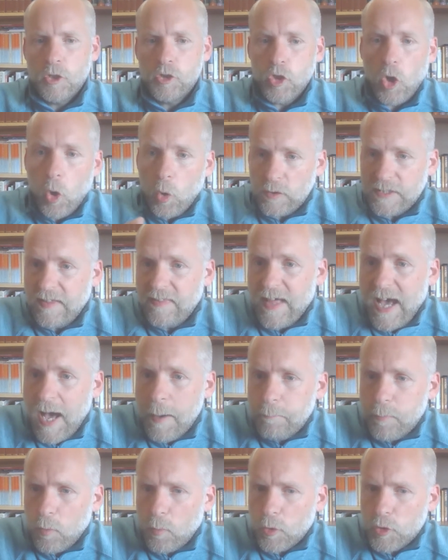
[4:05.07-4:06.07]
Not only
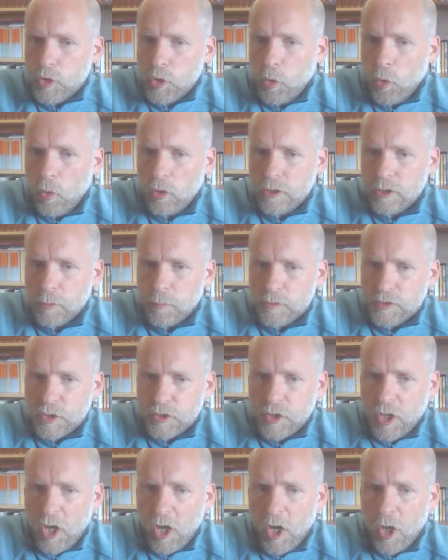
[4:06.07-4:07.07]
that, but we're told that it was a
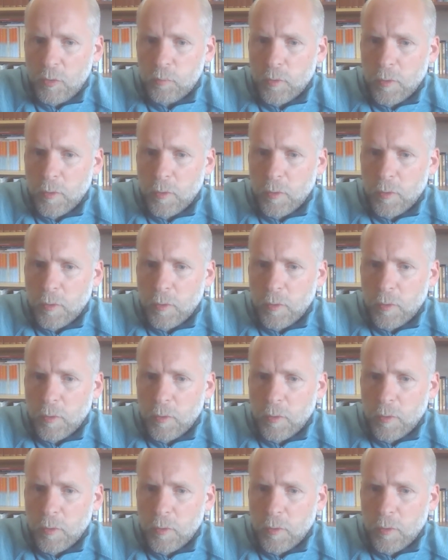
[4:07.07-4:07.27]
town